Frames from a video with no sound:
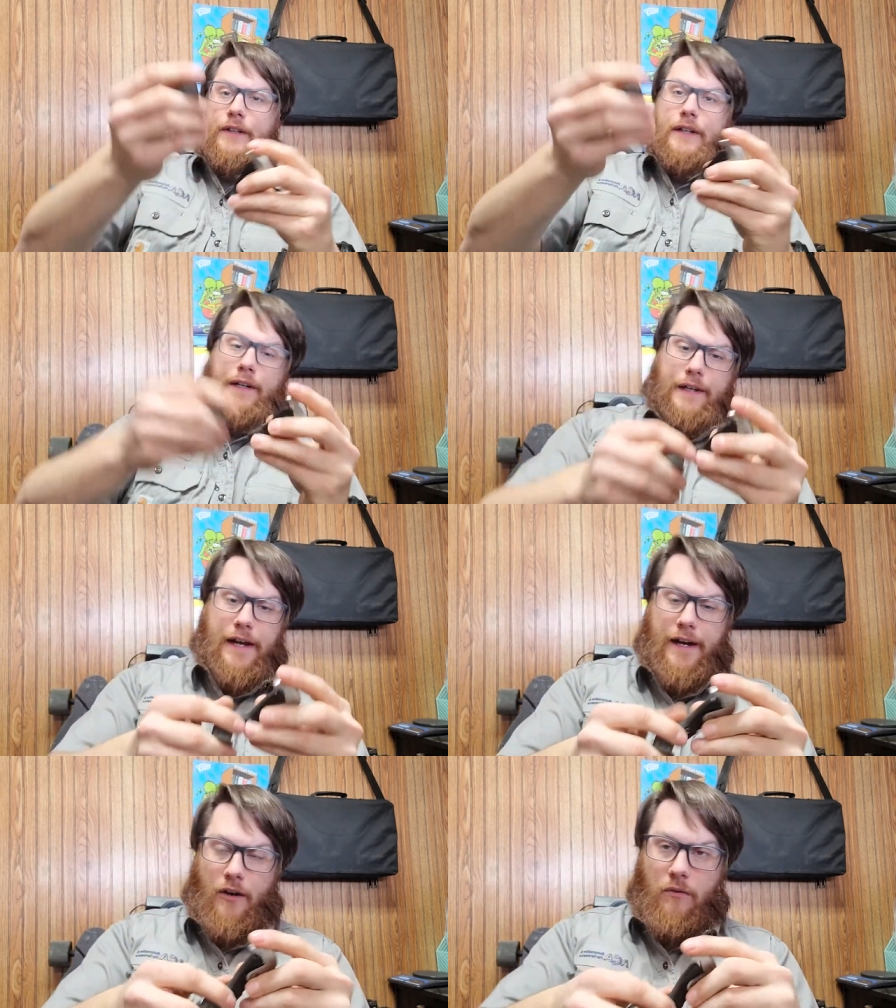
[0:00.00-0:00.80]
And
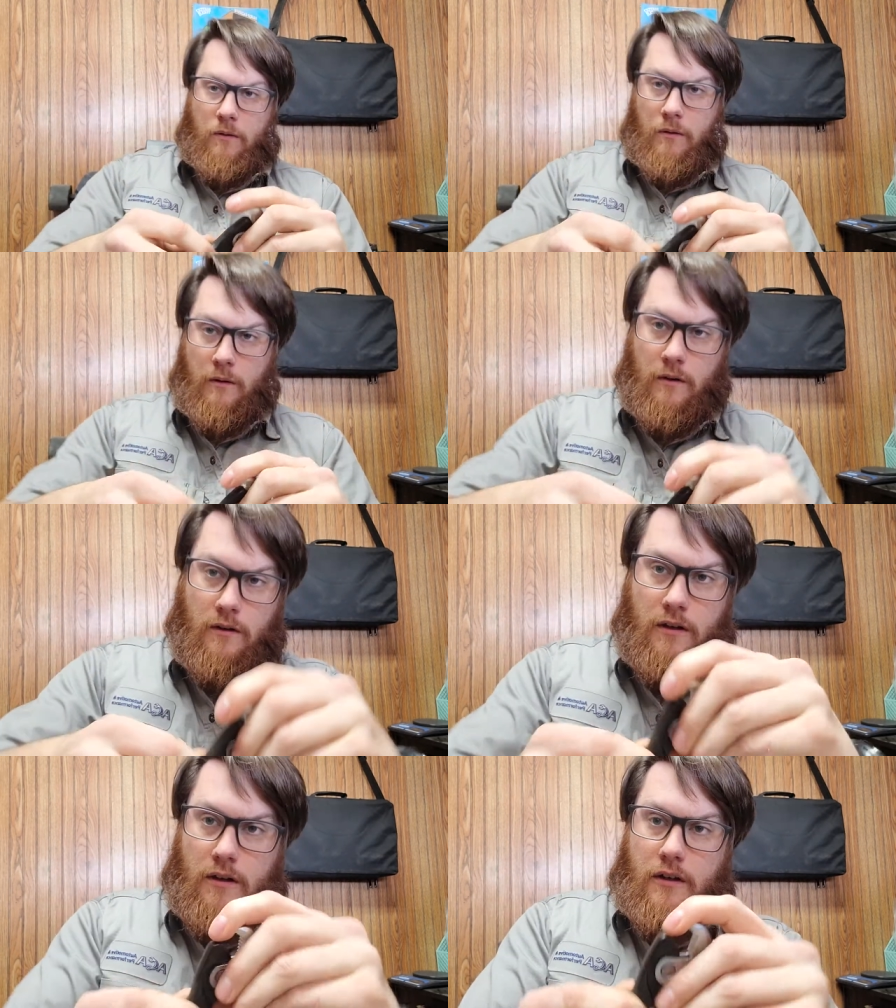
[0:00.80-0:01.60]
now
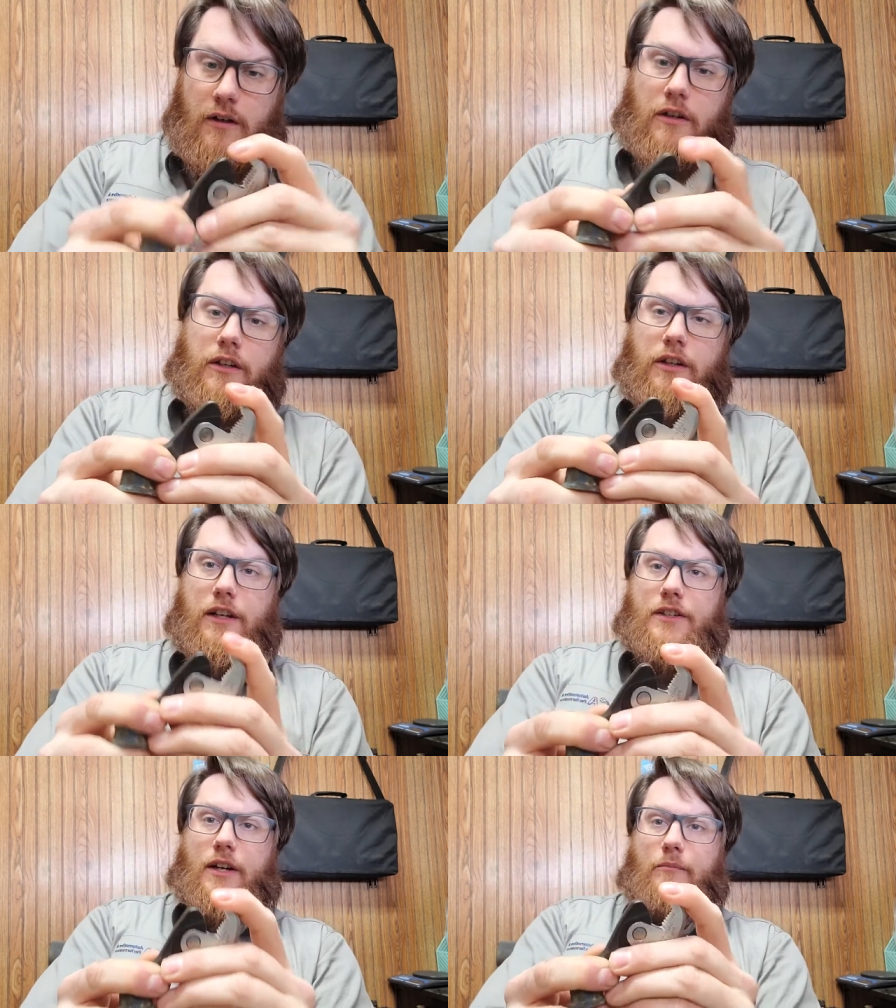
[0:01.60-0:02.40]
you
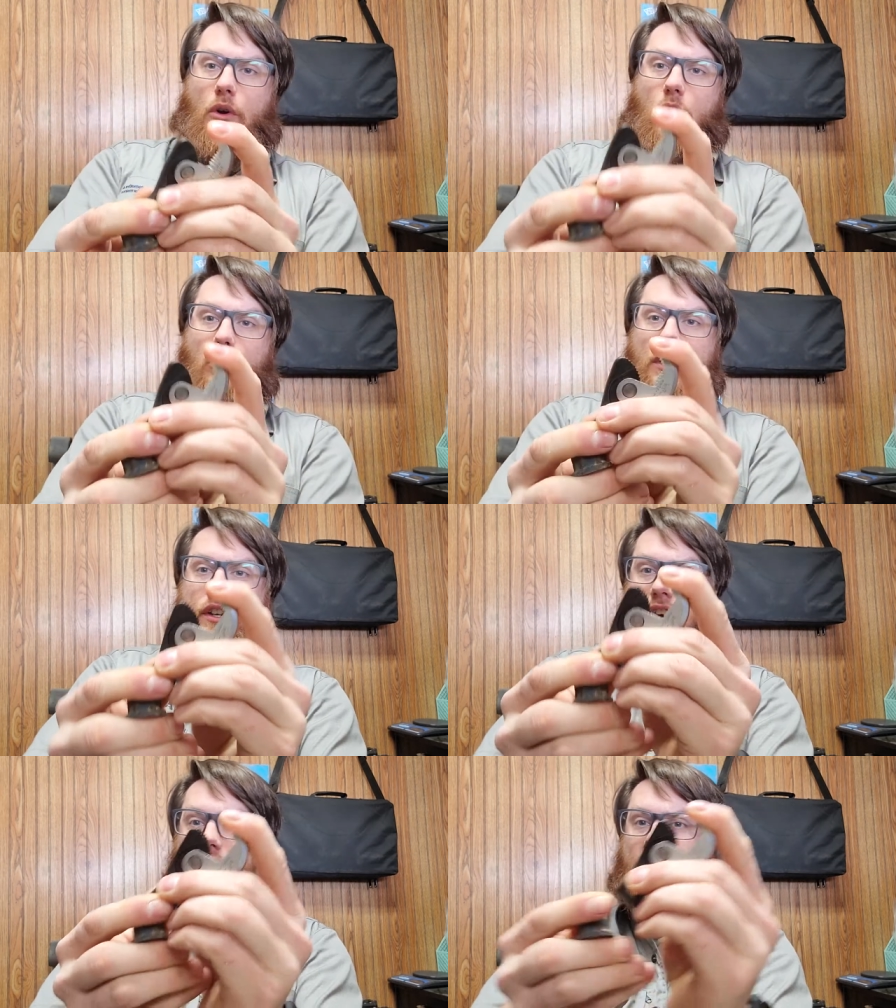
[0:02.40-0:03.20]
need something to hold the
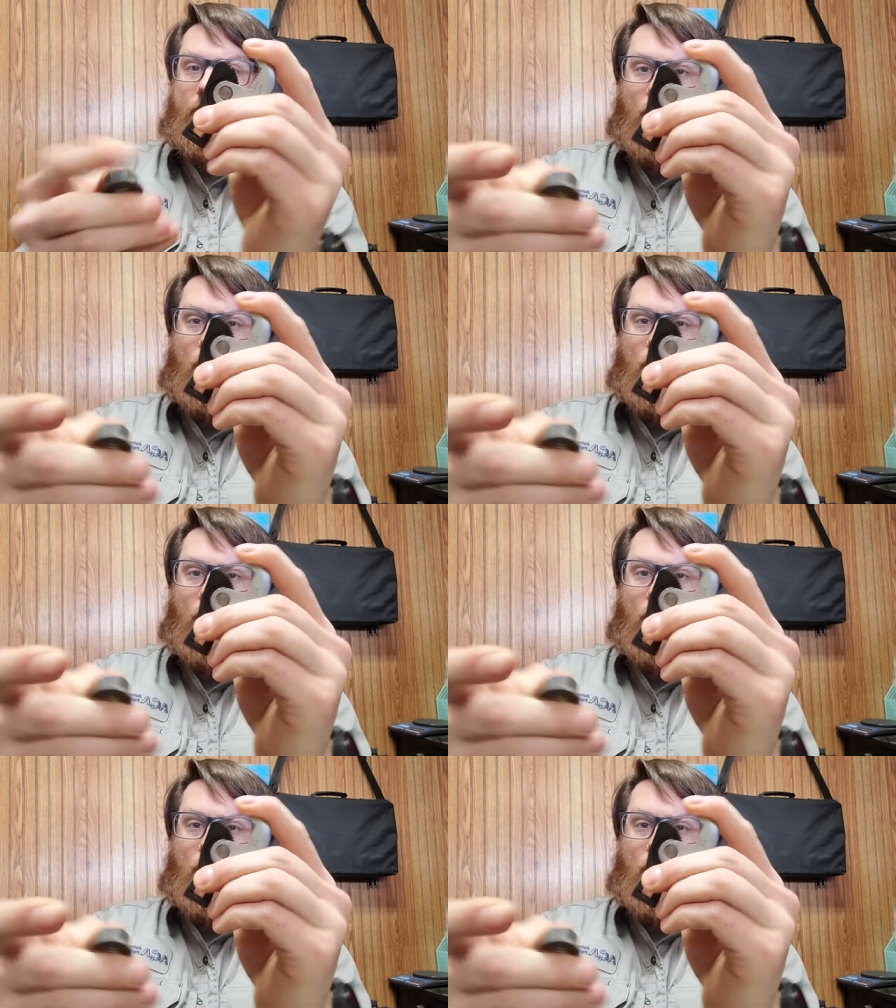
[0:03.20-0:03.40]
nut